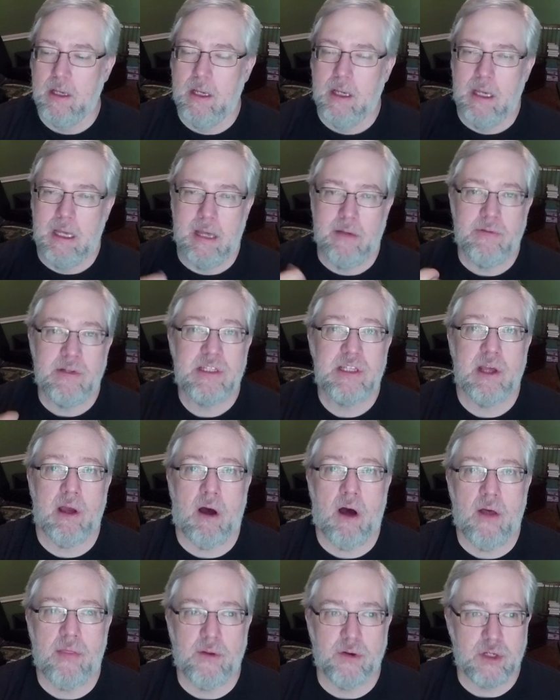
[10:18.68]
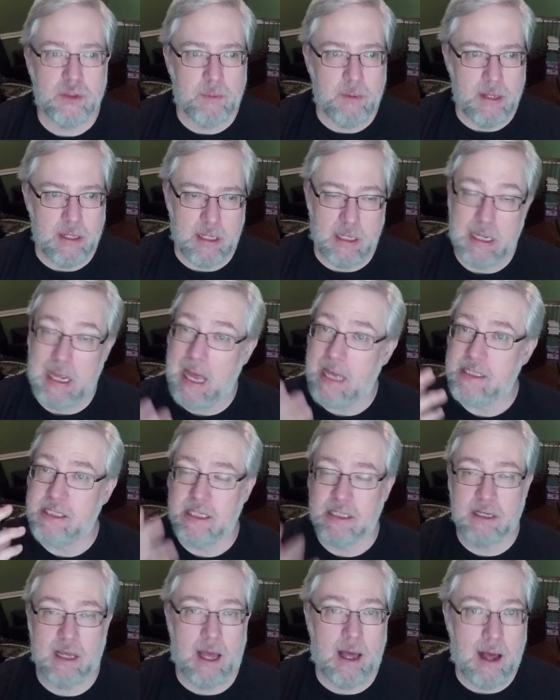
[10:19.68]
If it's the author speaking, as
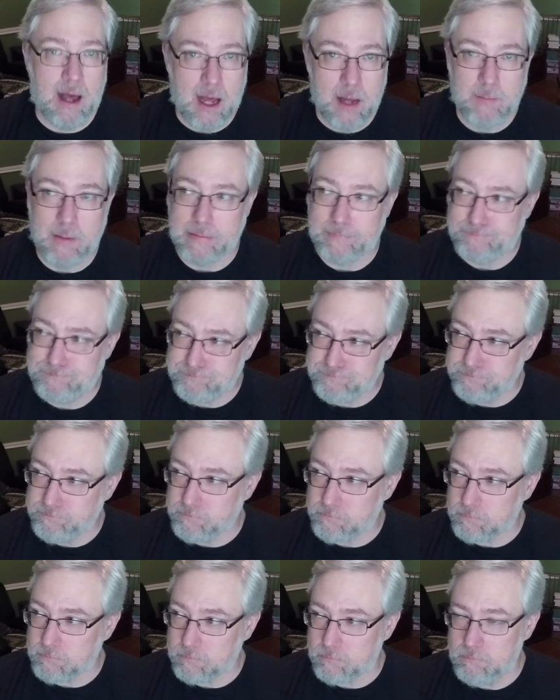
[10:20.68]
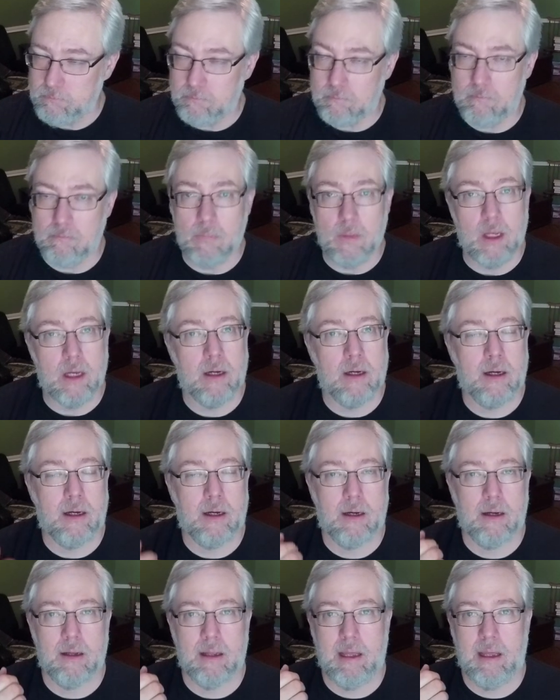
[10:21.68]
is common
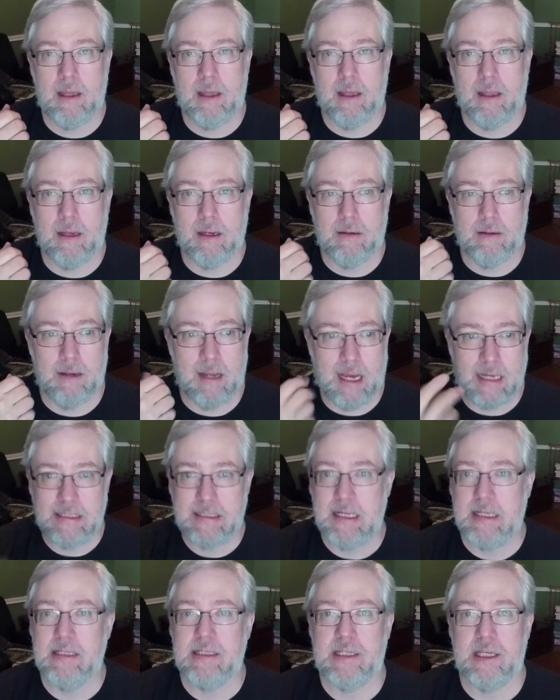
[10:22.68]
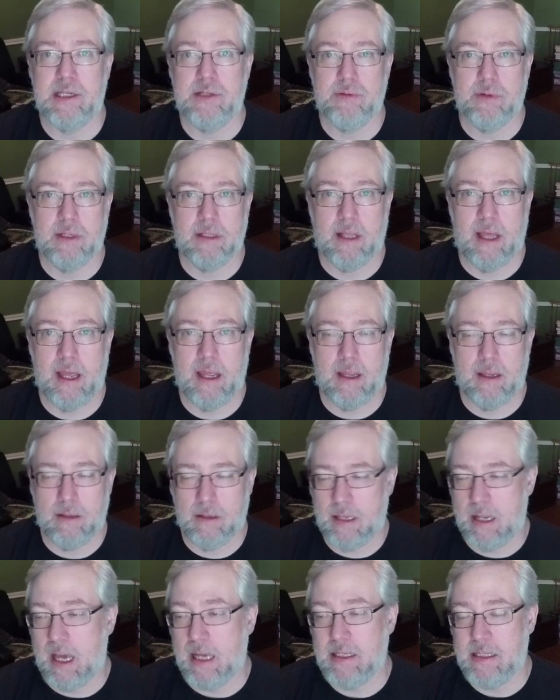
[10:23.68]
in 19th
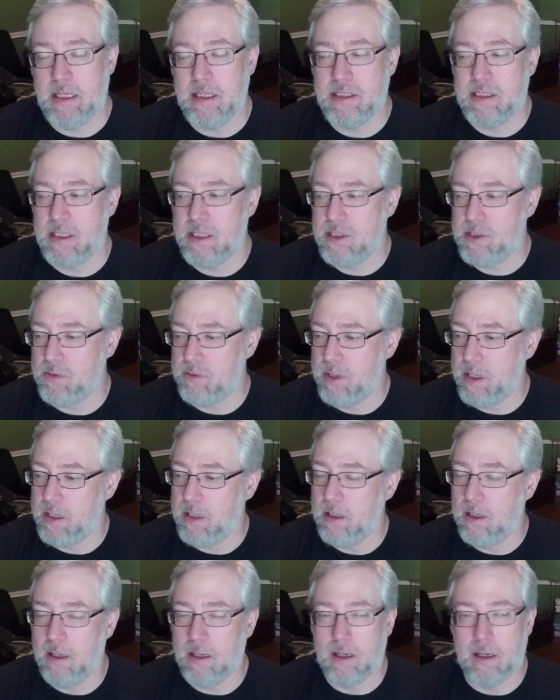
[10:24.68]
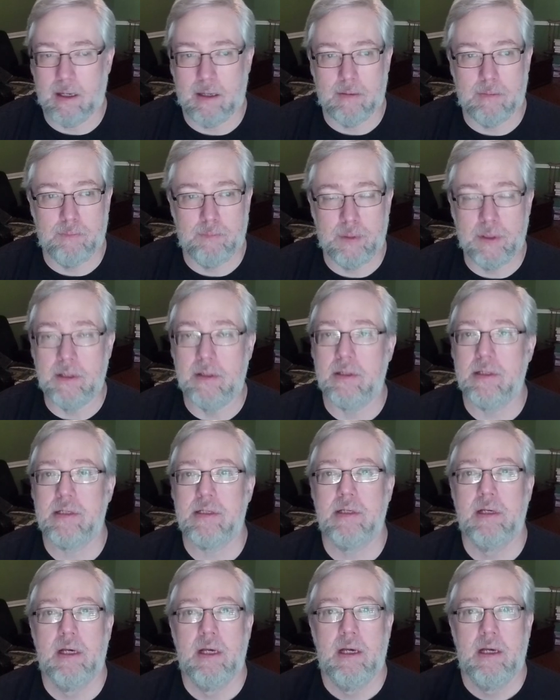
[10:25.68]
century
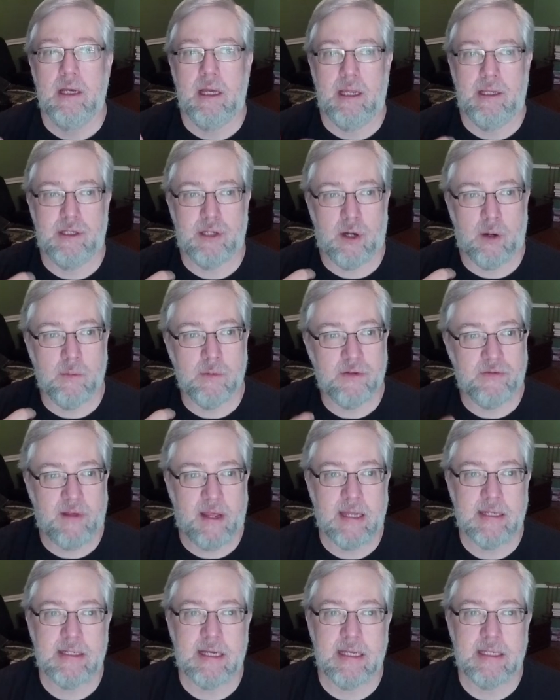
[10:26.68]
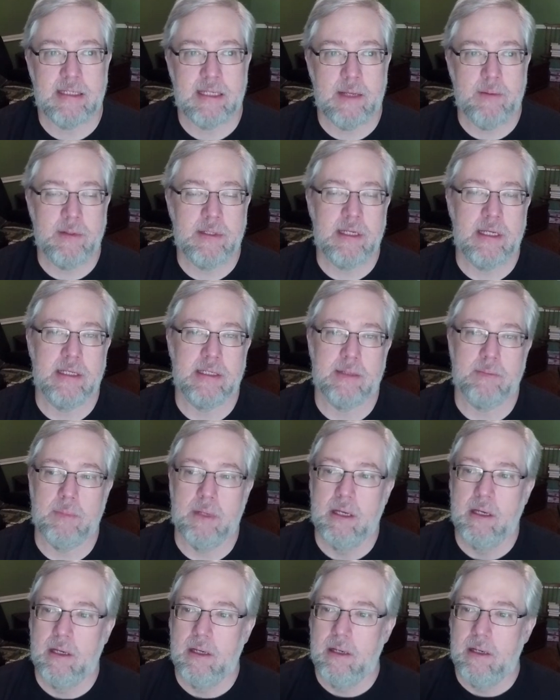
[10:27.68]
books in terms of anti-Semitism,
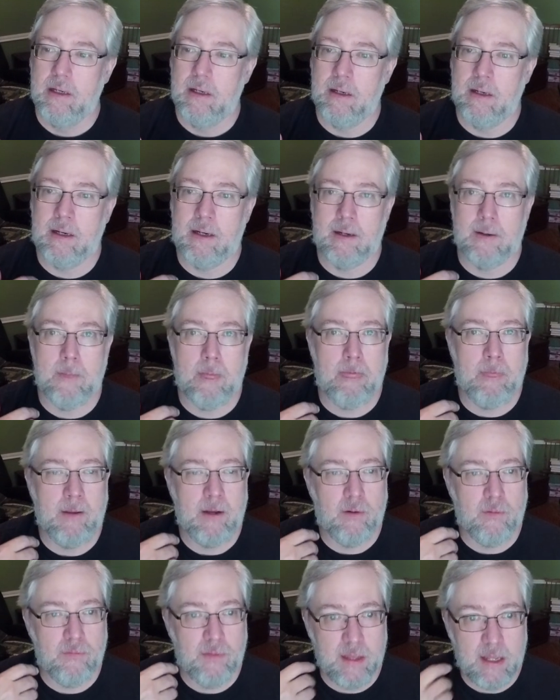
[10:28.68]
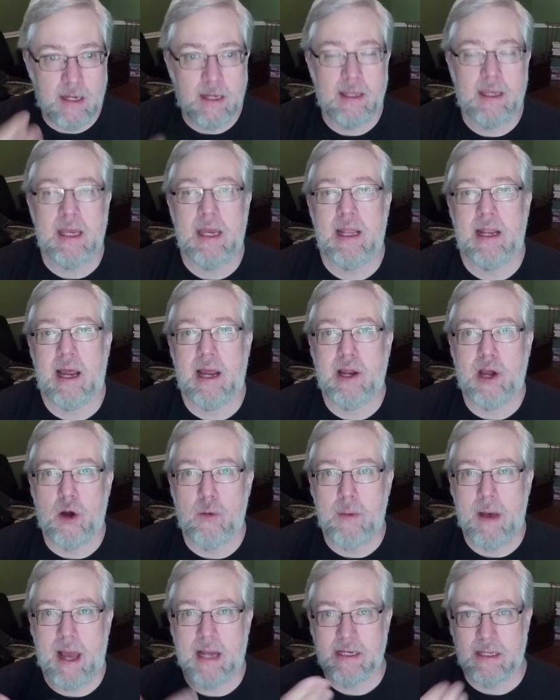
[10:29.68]
then again, I go
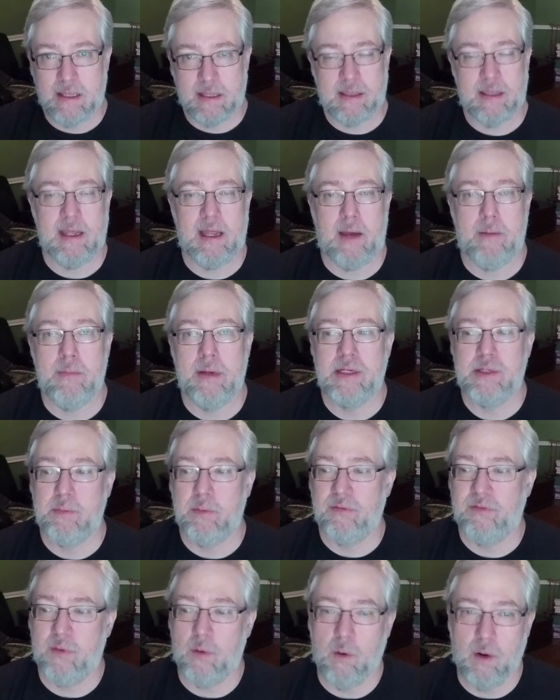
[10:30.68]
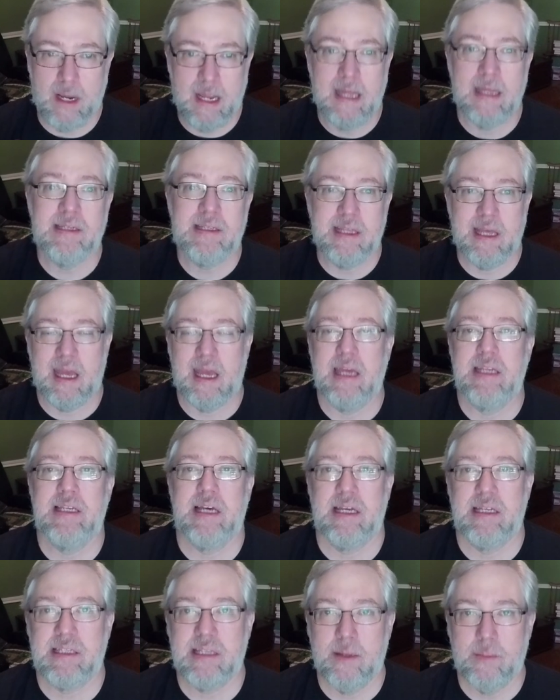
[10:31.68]
back to the thing I mentioned before, is the
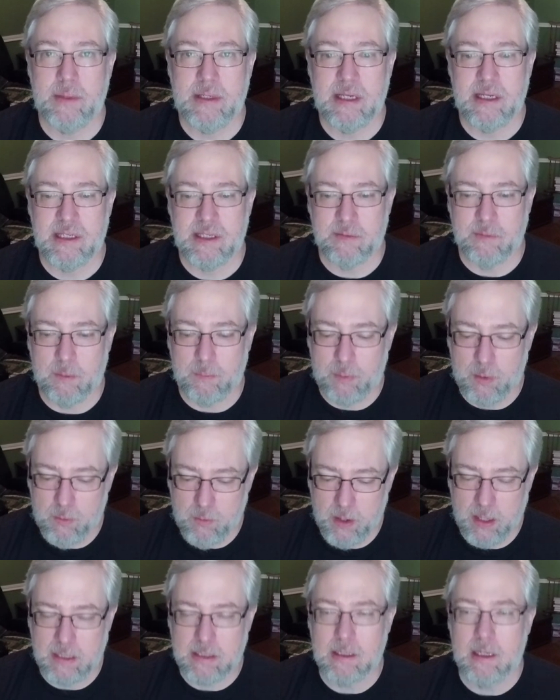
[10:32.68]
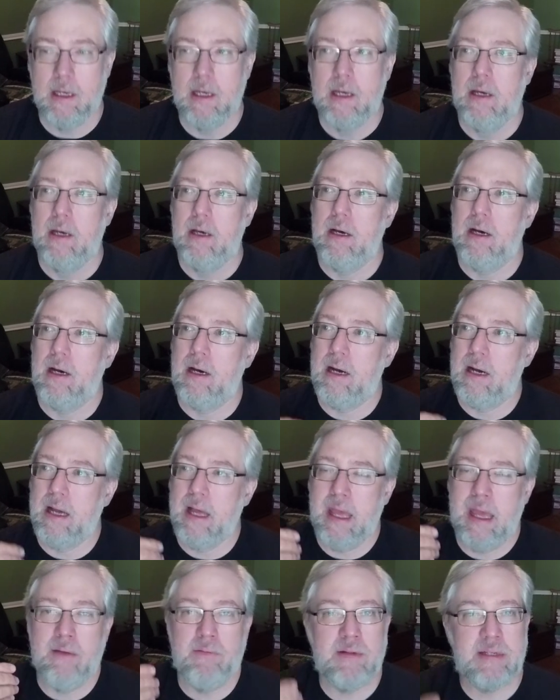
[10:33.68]
anti-Semitism the point?
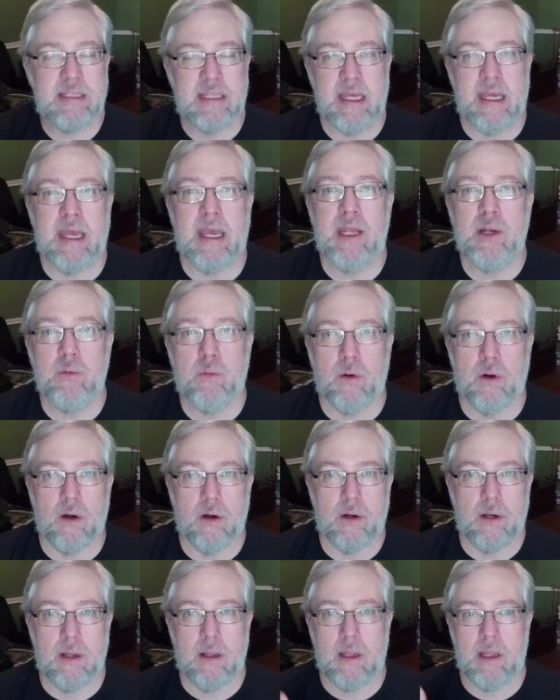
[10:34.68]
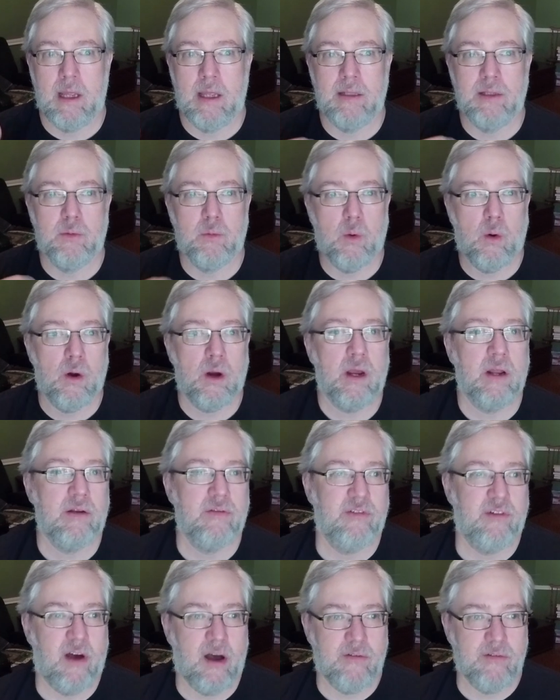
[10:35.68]
If it's the N-word in the work
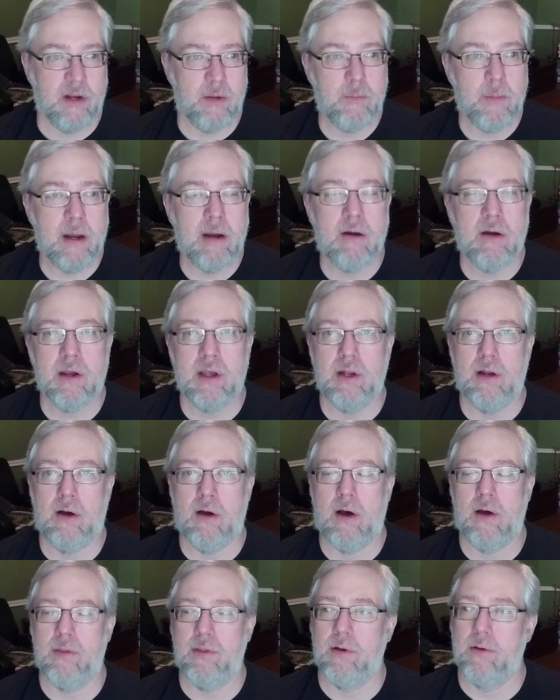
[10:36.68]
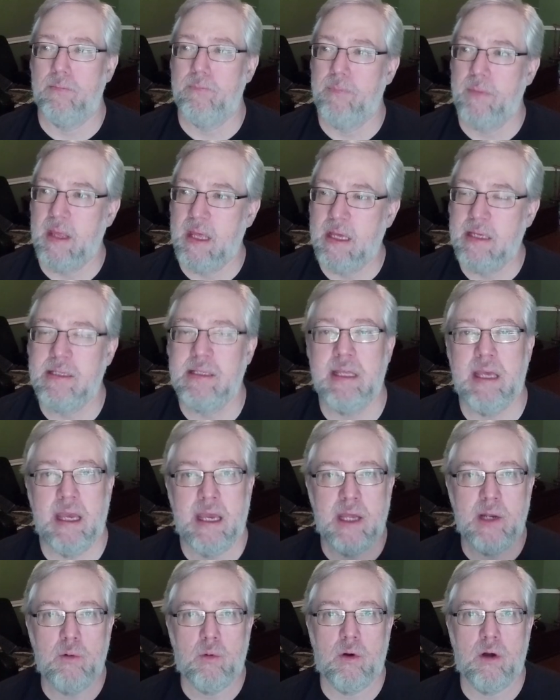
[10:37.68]
of an American author, is the
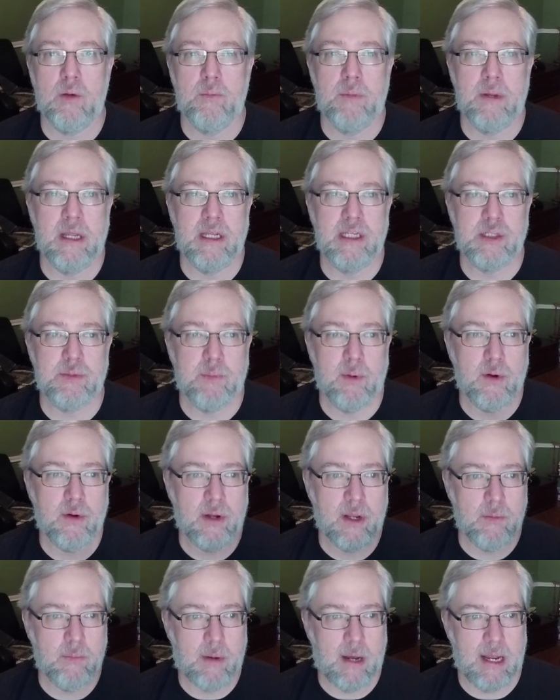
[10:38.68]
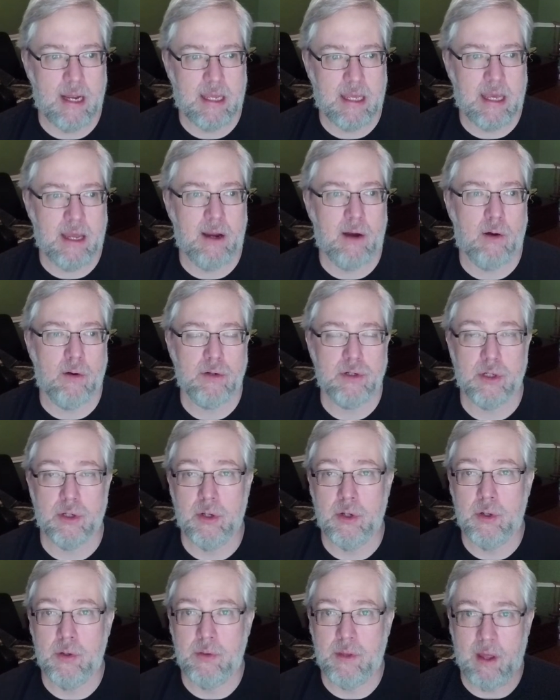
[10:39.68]
N-word being spoken by a character
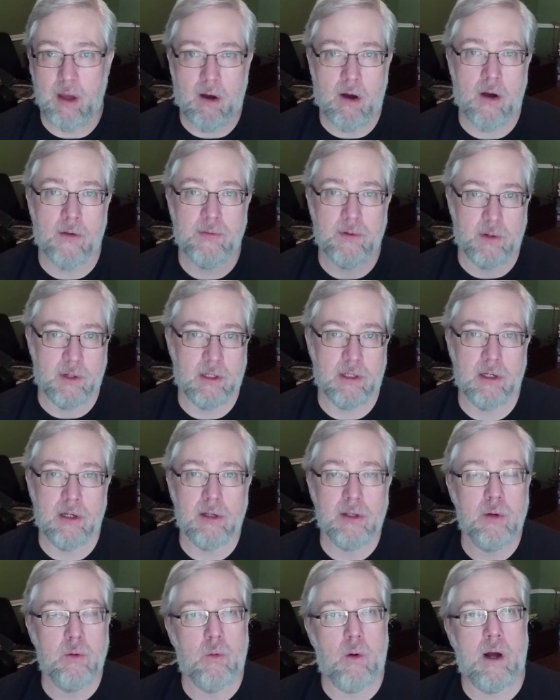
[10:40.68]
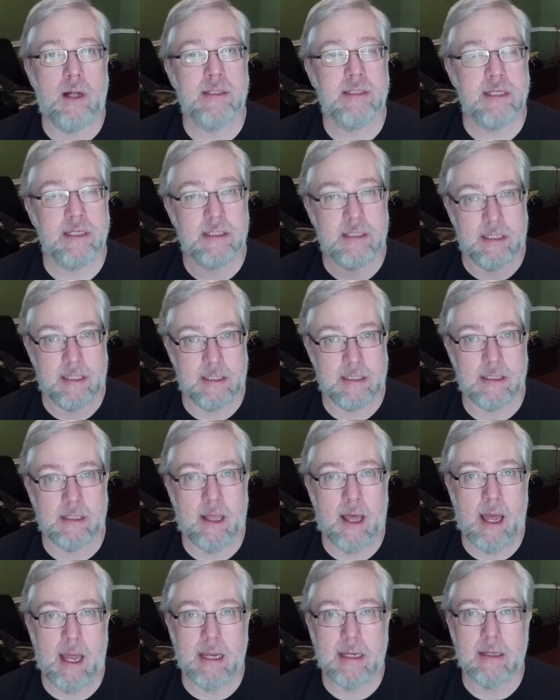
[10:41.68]
who the author clearly wants us to
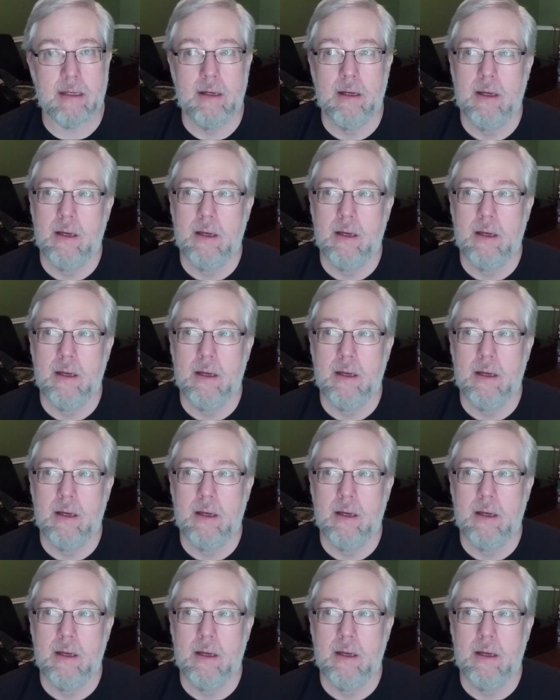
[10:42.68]
dislike?